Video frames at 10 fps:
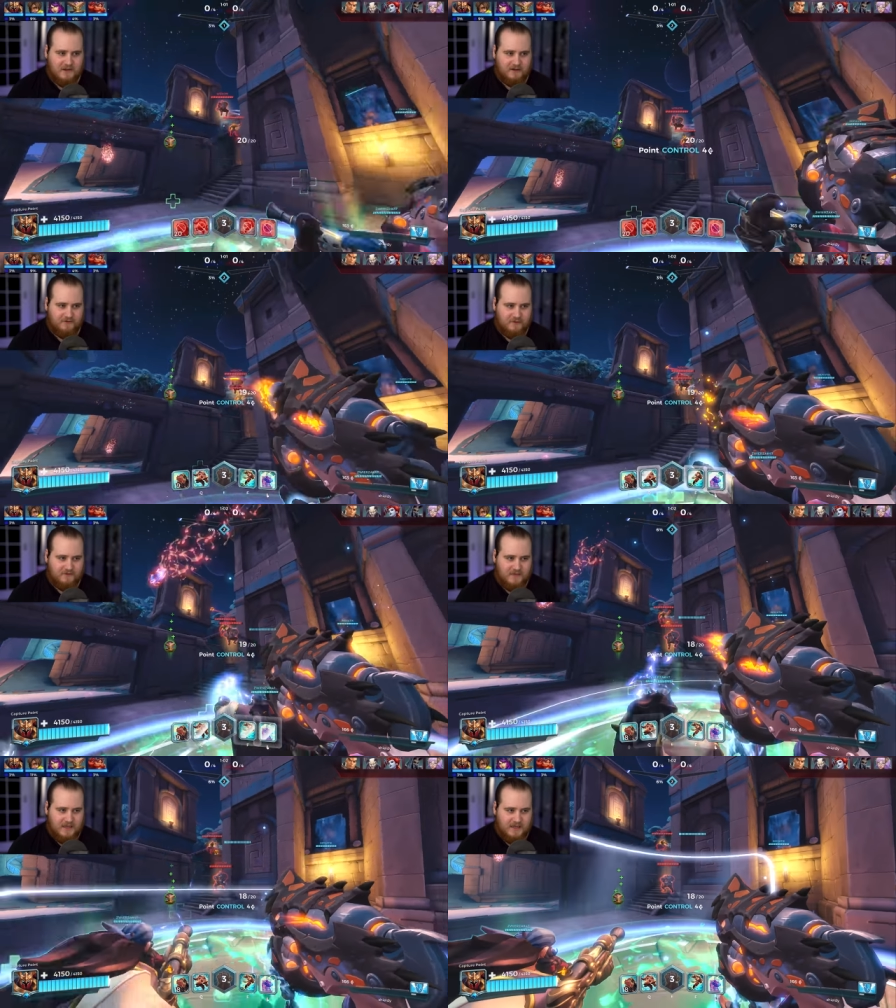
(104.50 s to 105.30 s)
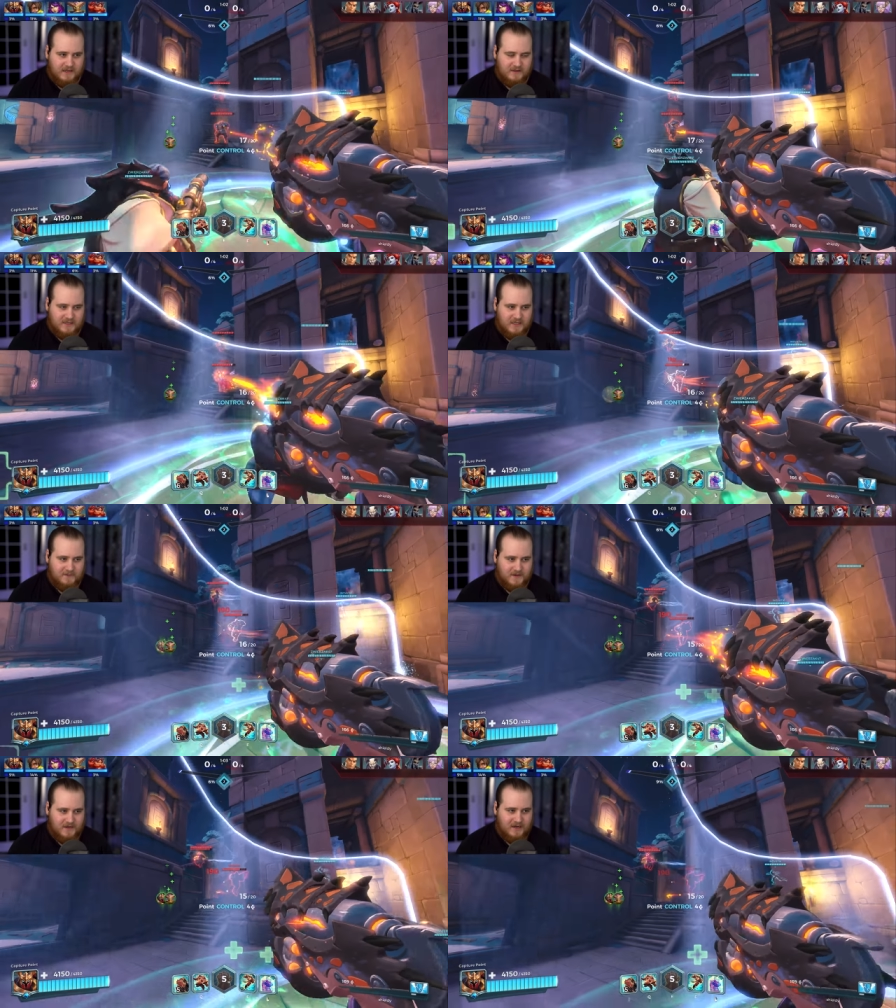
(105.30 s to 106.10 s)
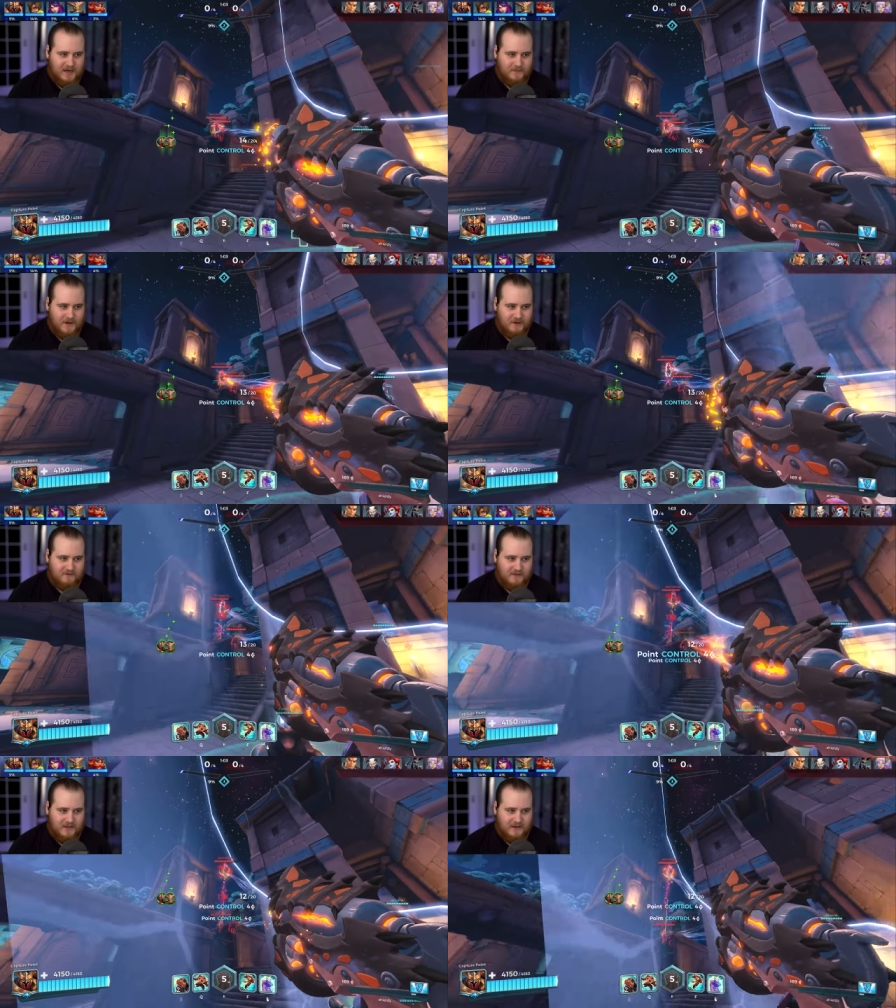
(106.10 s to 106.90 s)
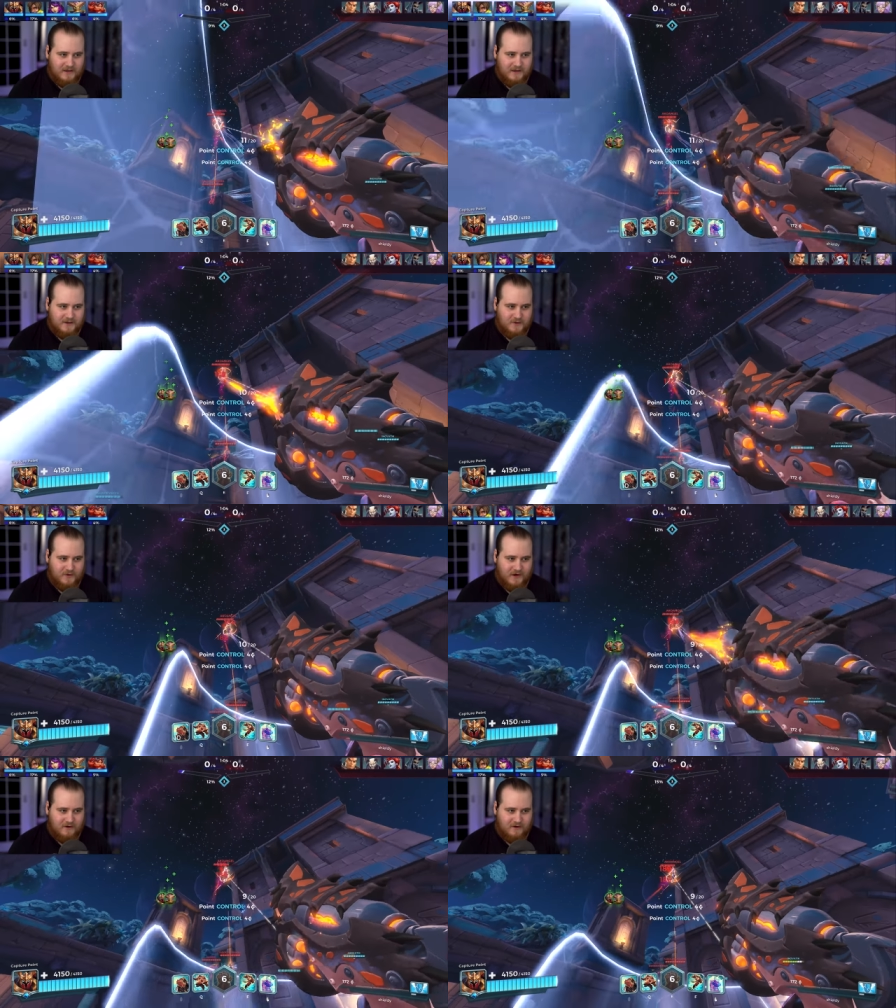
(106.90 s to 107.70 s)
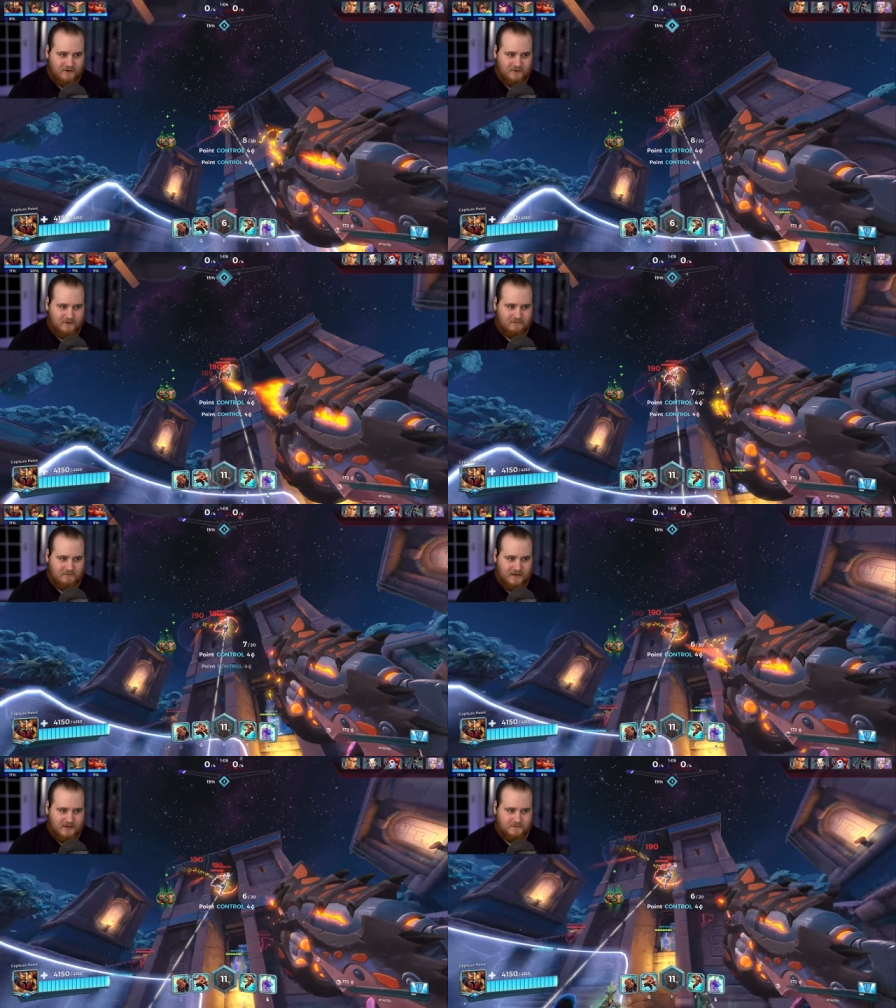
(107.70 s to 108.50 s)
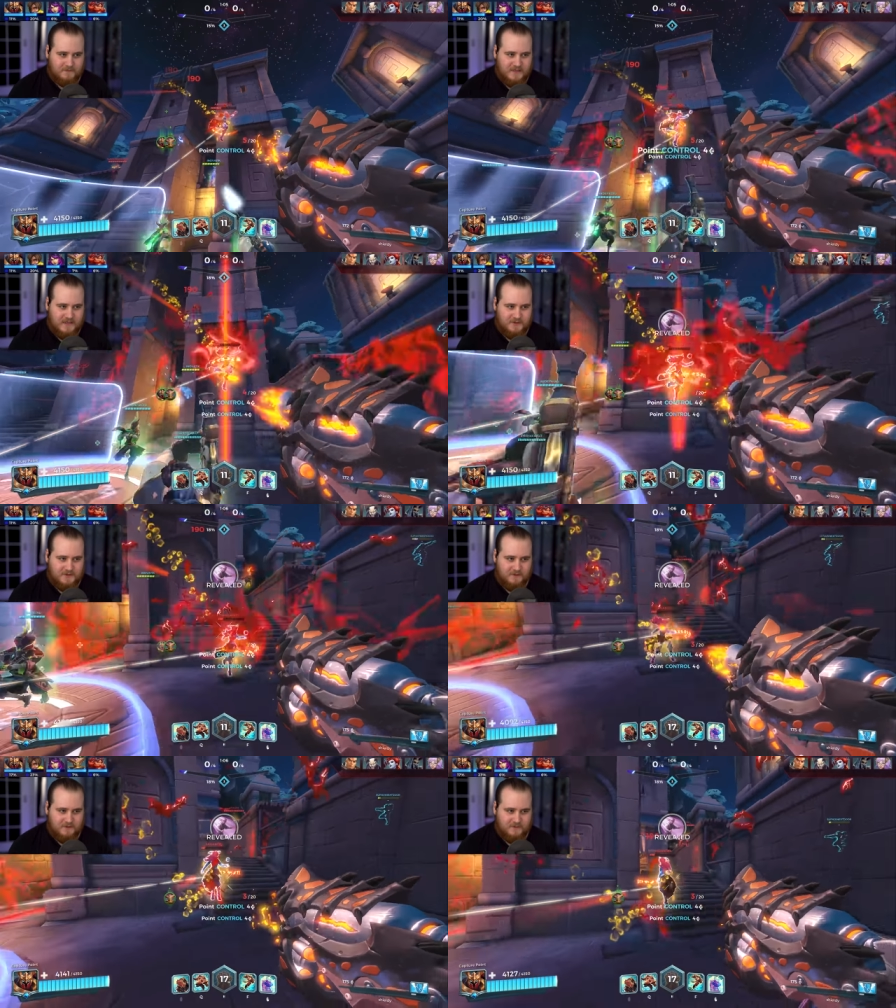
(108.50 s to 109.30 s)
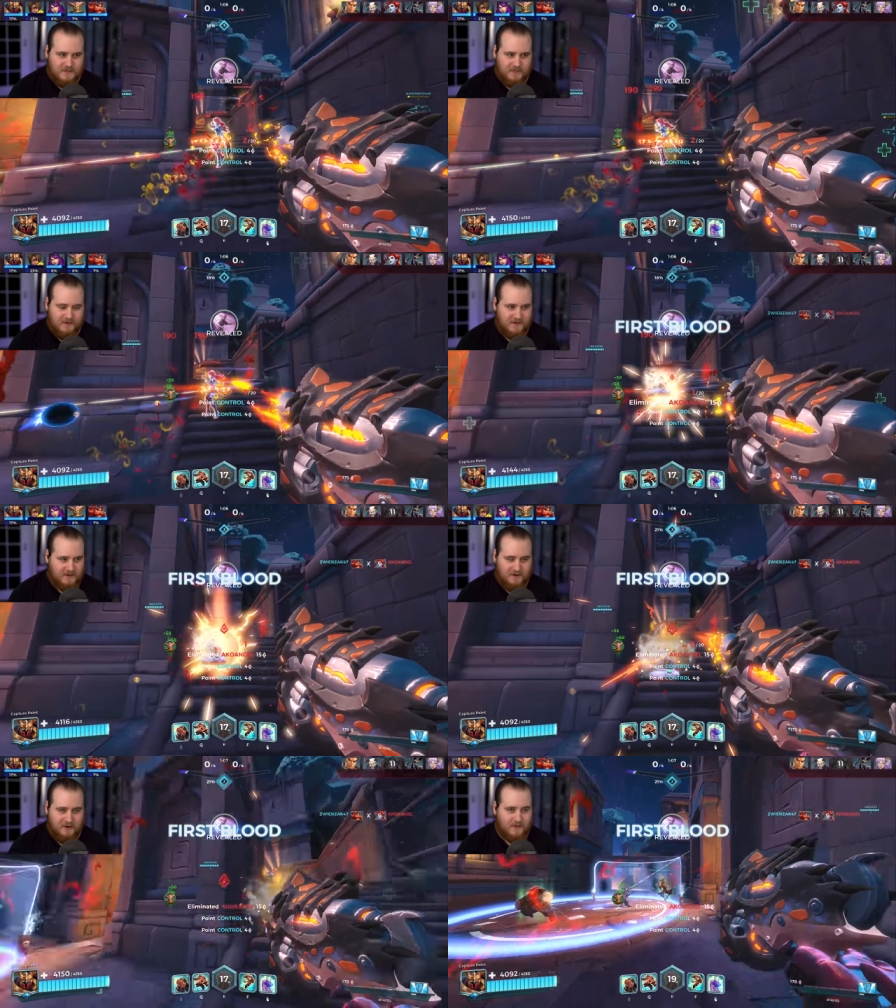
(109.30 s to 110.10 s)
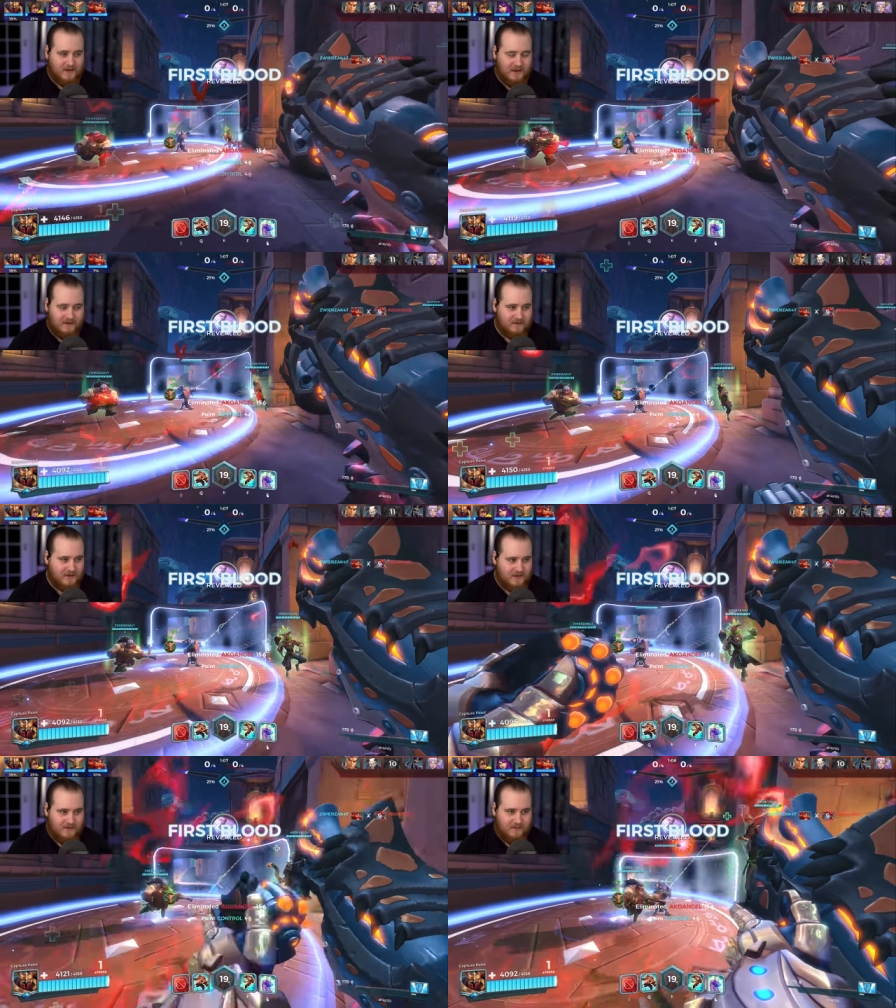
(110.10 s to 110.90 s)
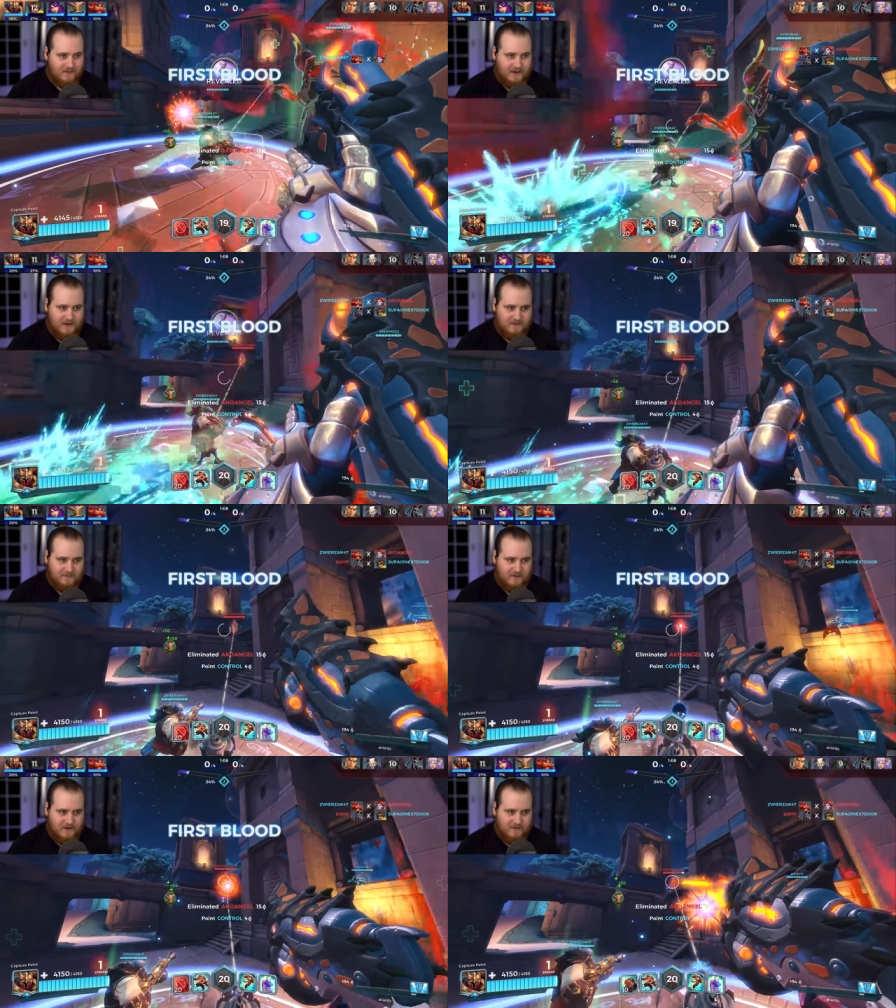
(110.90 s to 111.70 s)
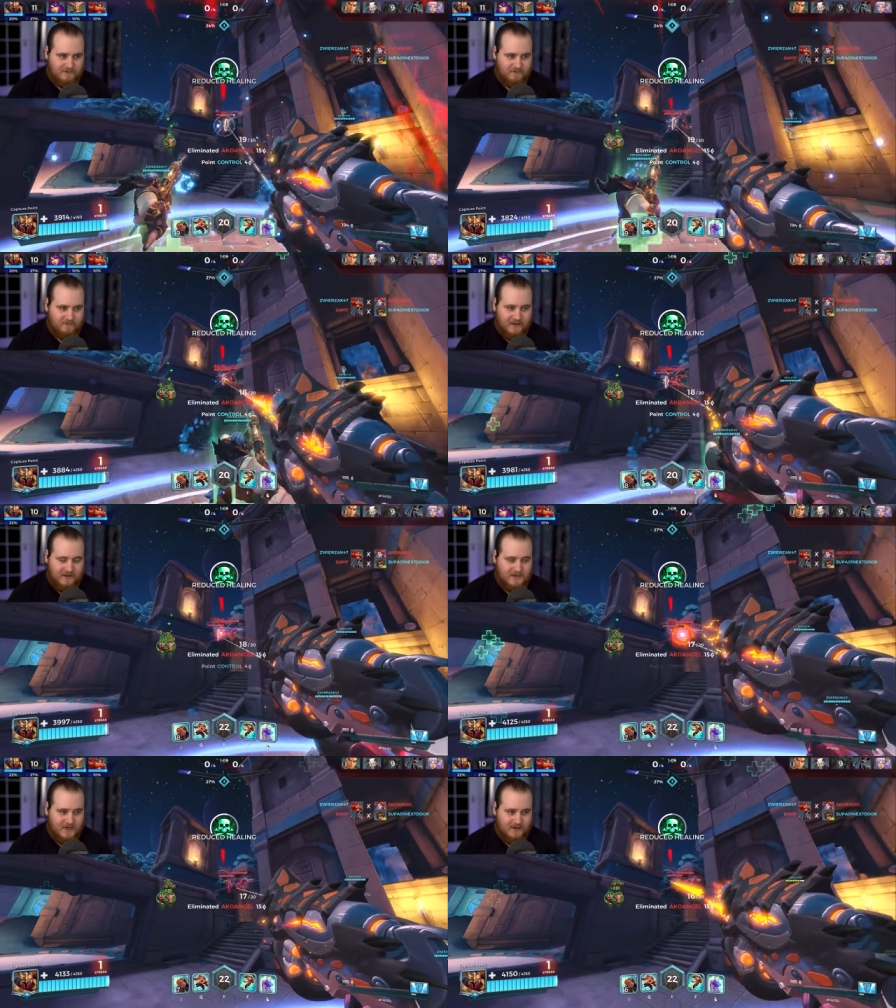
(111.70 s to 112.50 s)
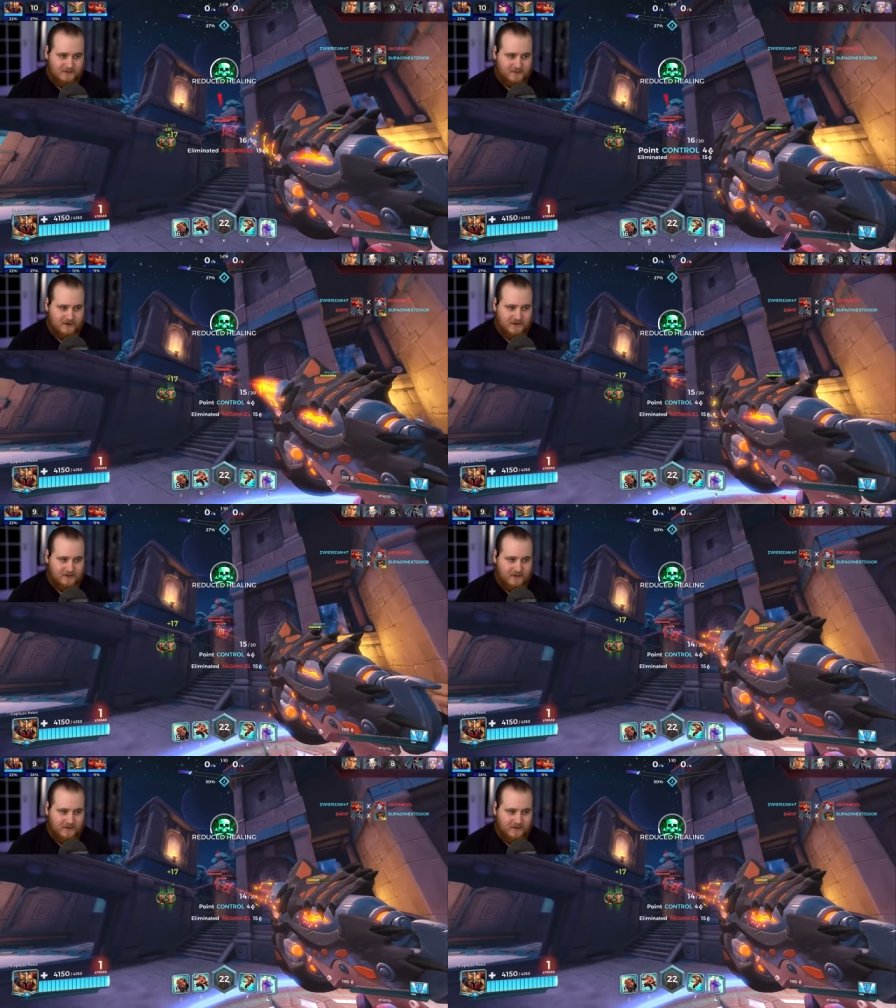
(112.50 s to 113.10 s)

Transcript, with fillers: like a full flank healer team, and we're going for like a Giga Try Hard on like a siege sort of setup here. Don't know what the hell there, uh, Lilith's going to try and do